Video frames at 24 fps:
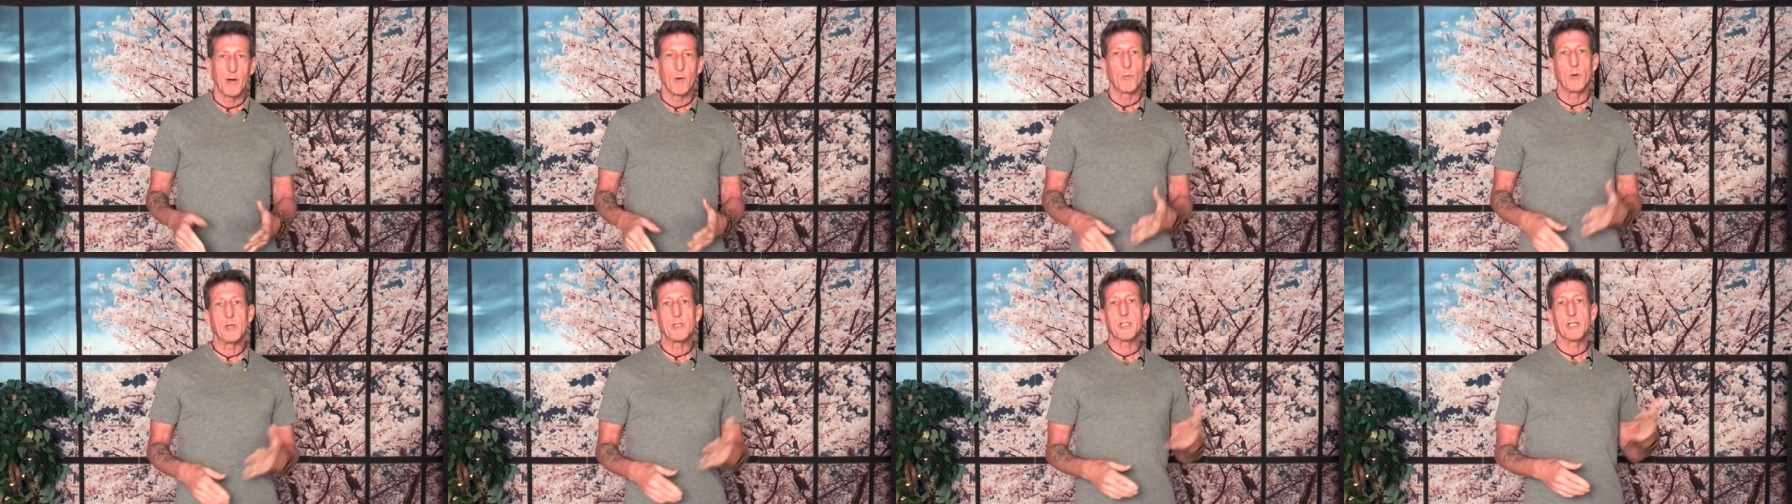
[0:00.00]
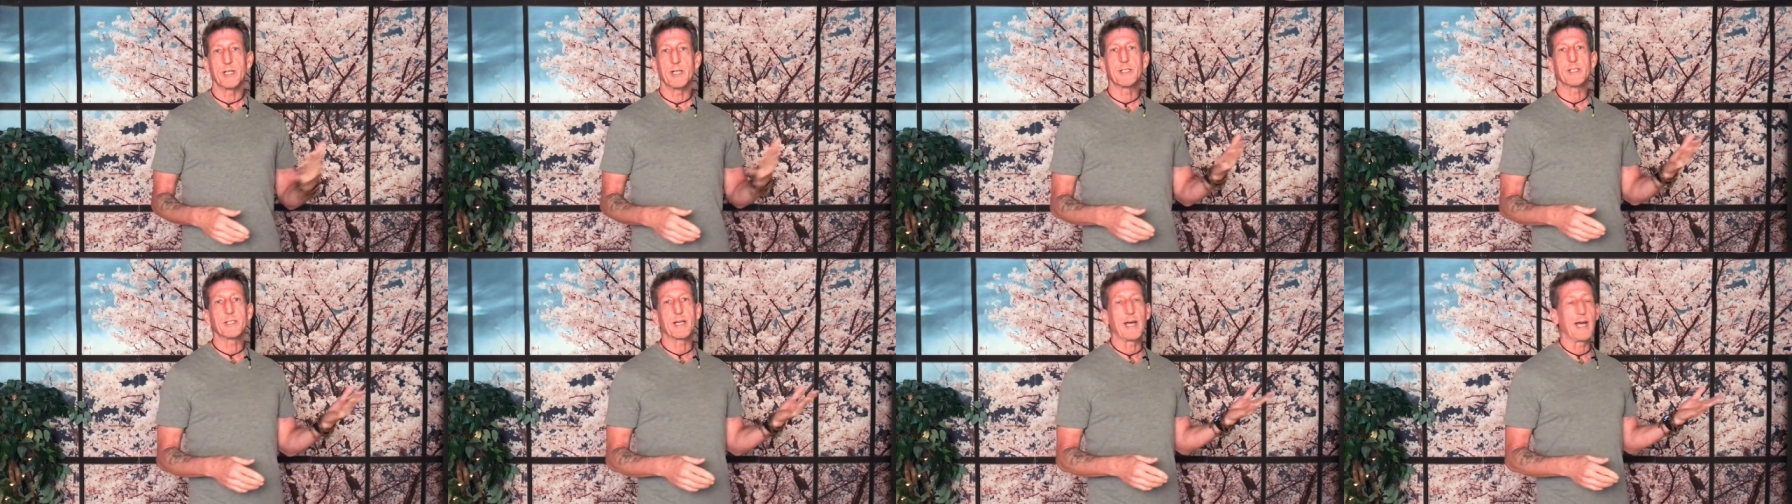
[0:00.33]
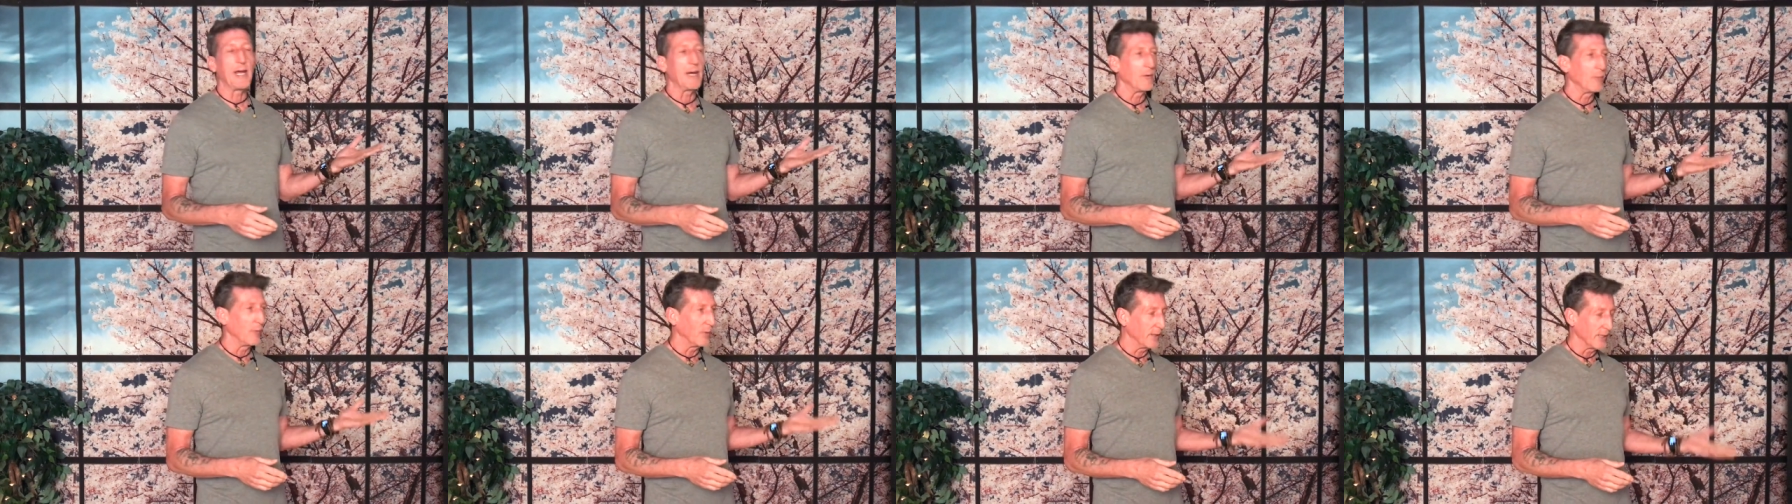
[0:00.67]
which is
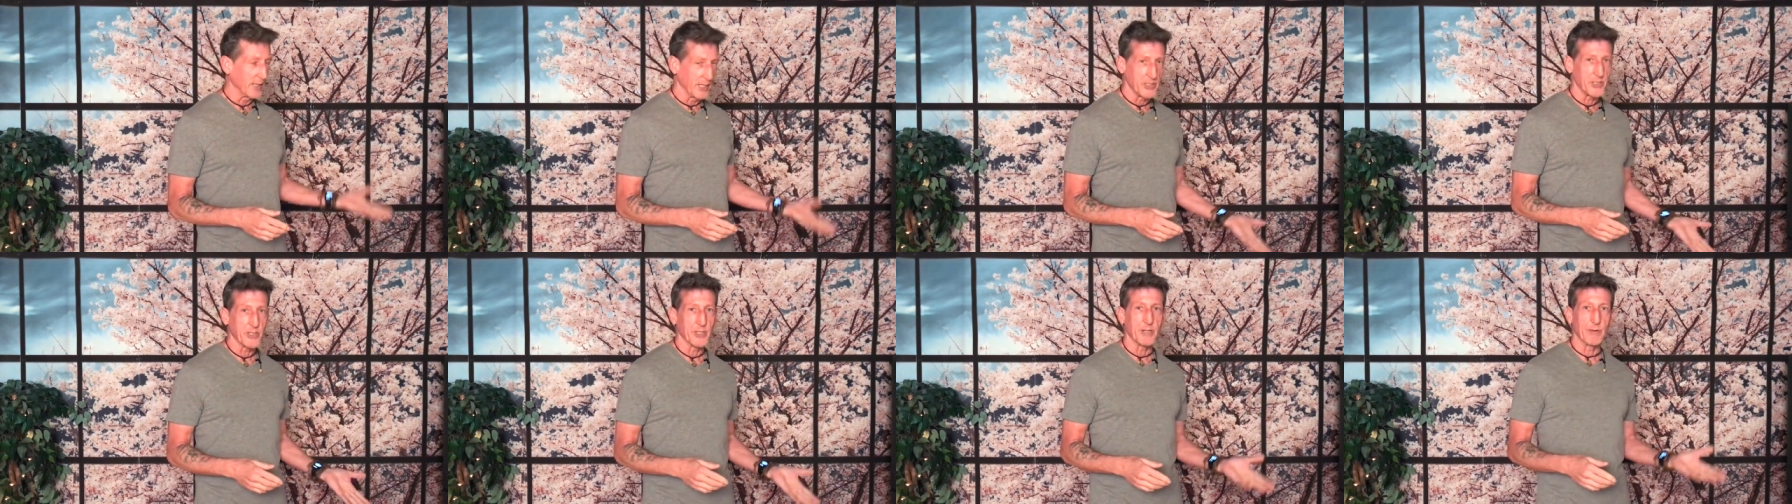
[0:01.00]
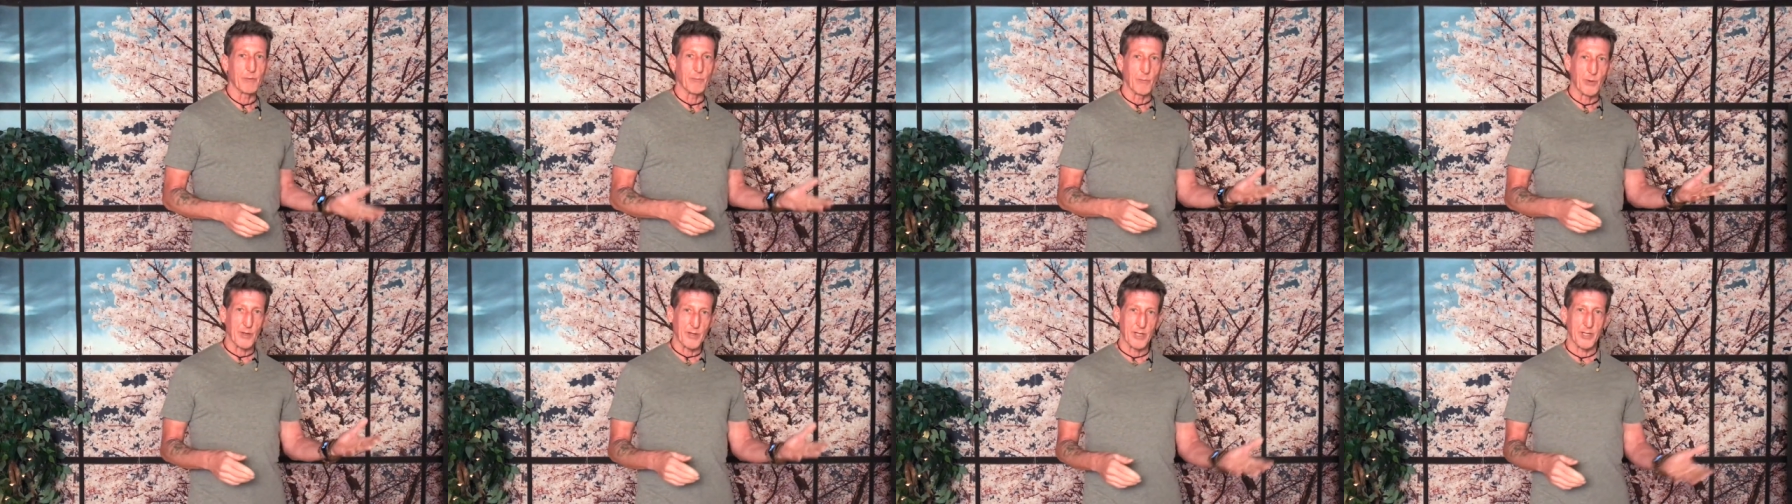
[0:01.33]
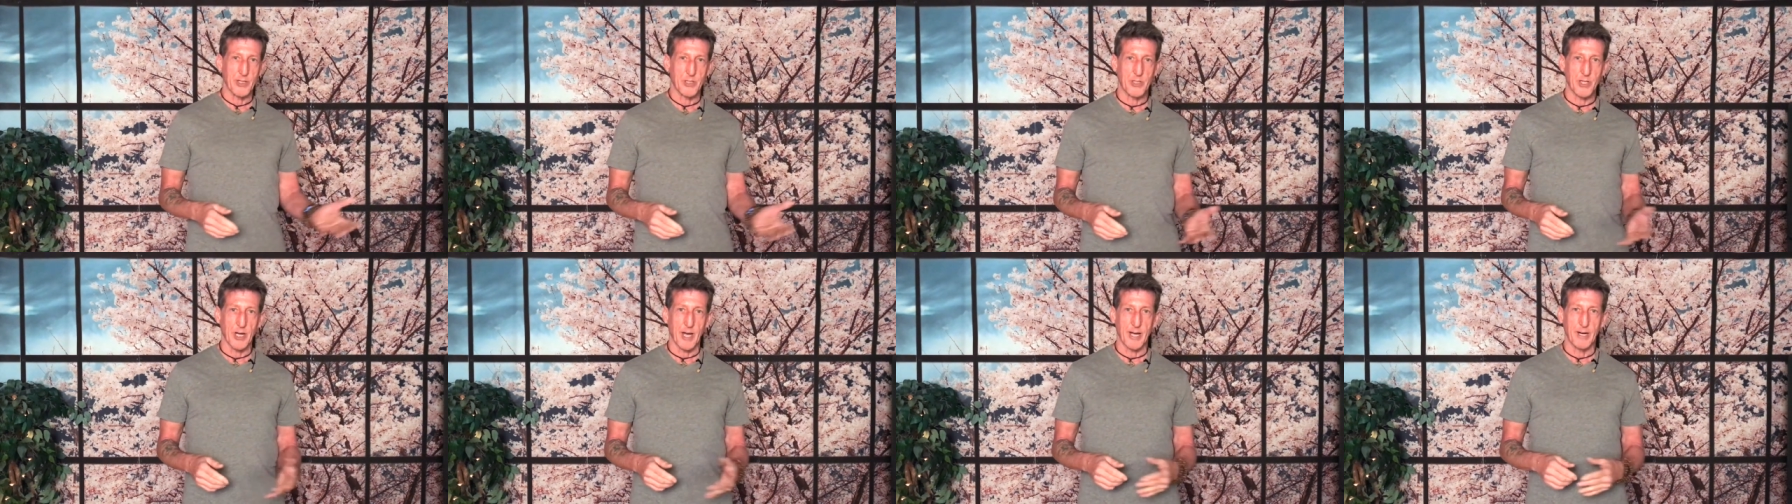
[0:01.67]
a religion
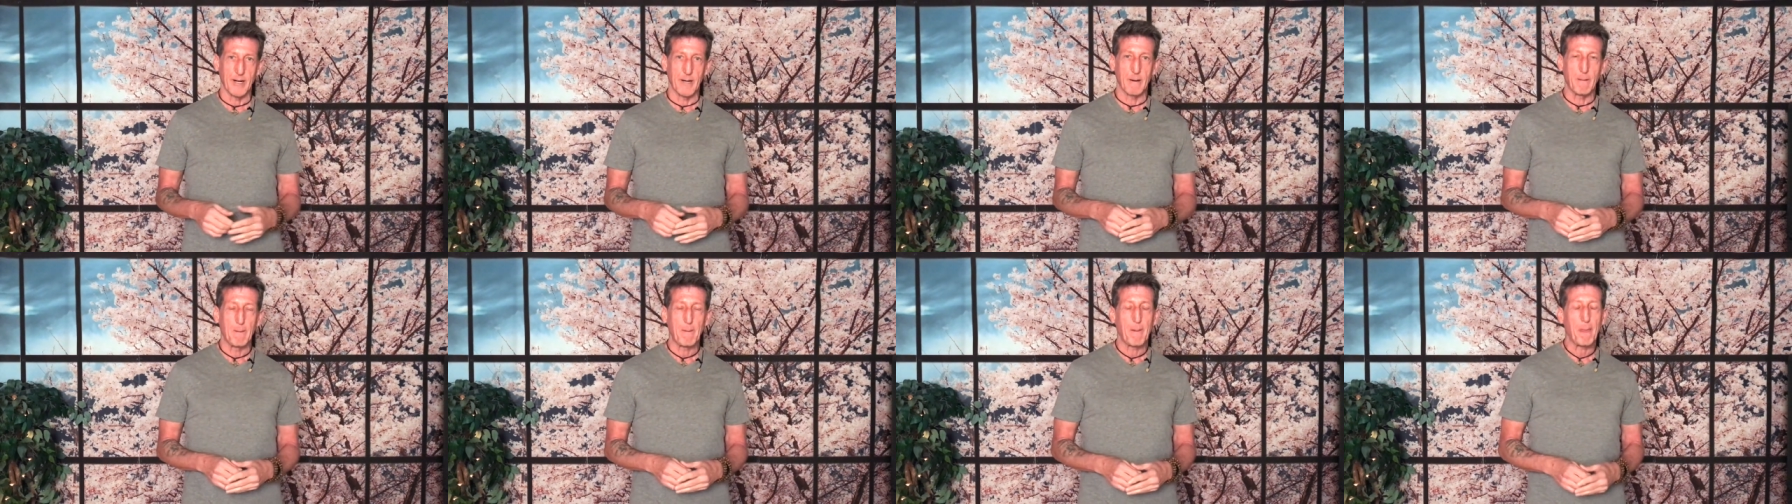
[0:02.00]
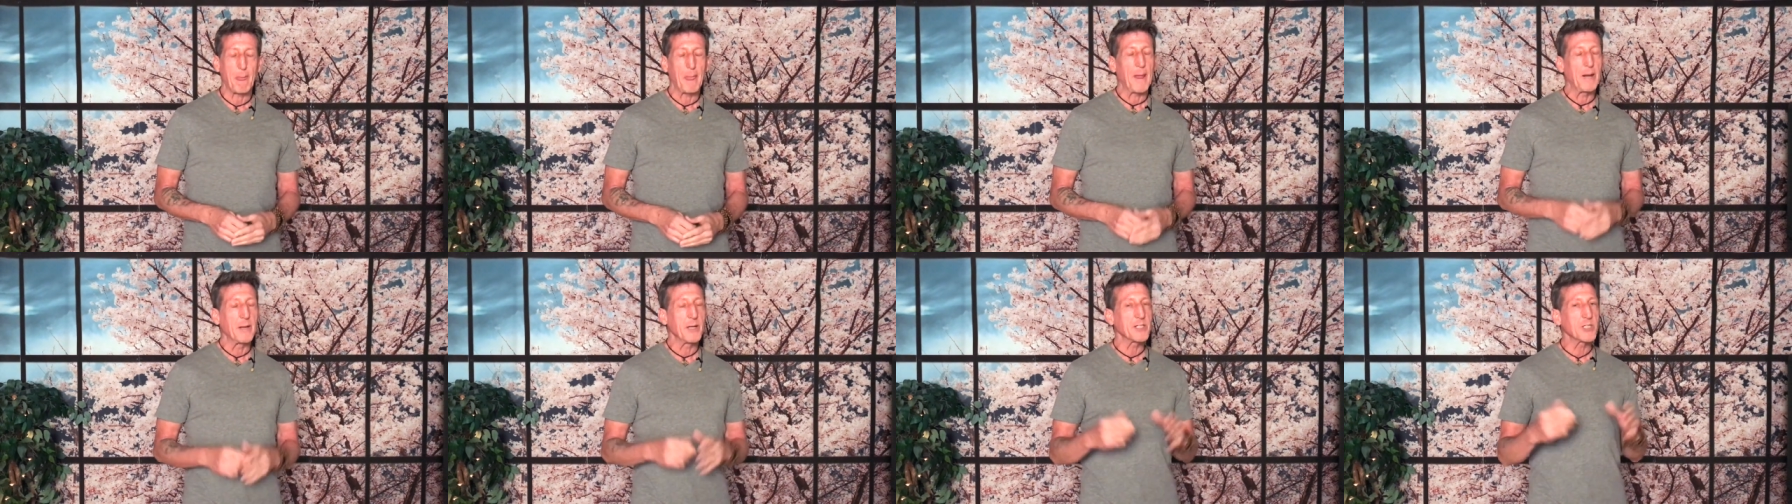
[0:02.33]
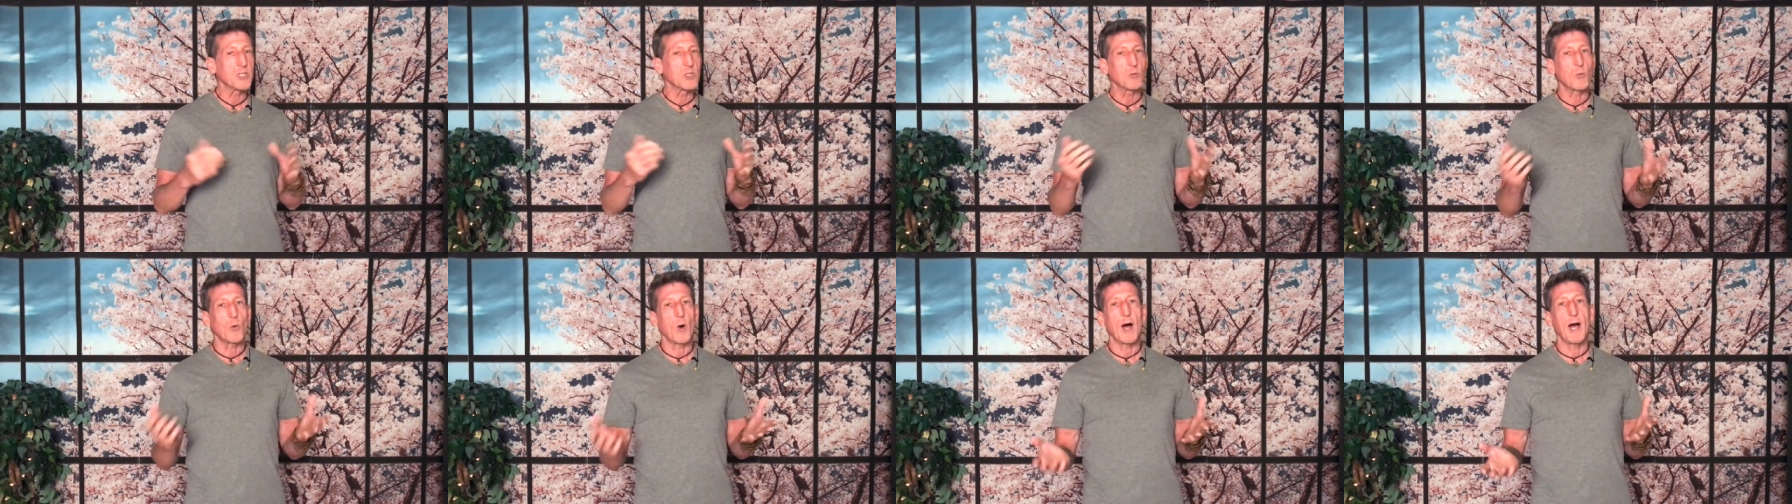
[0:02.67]
within China. And this
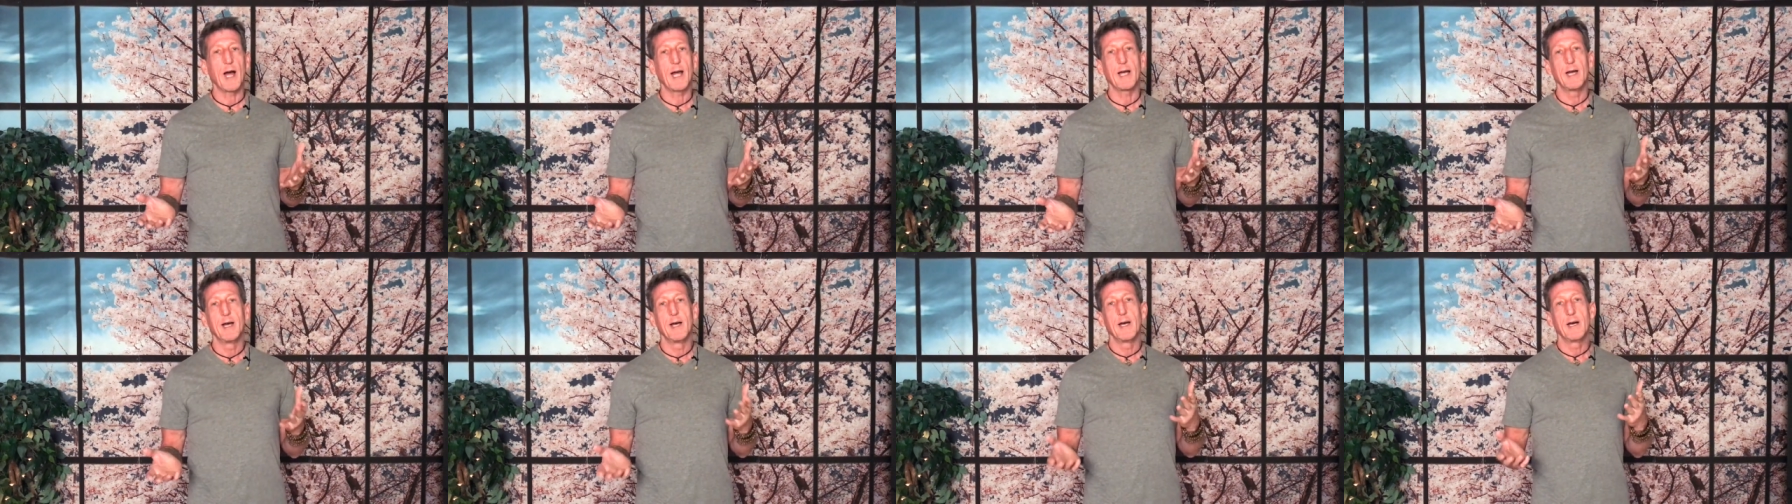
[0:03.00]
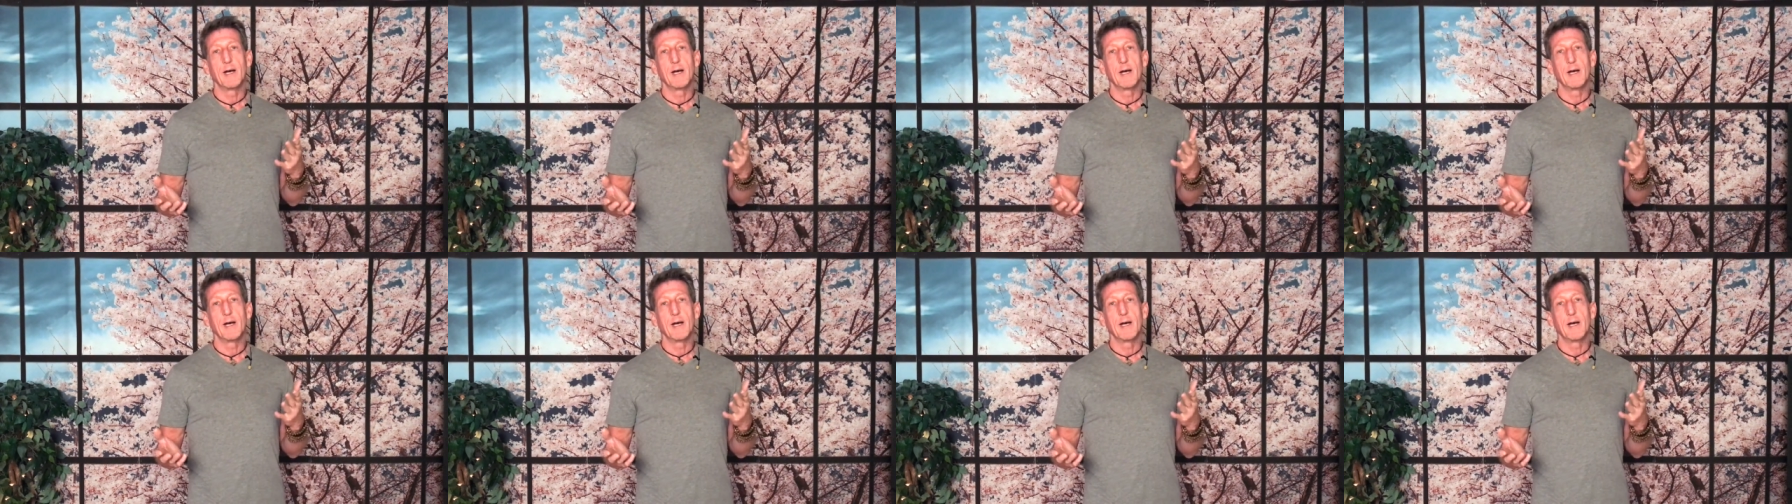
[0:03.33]
is why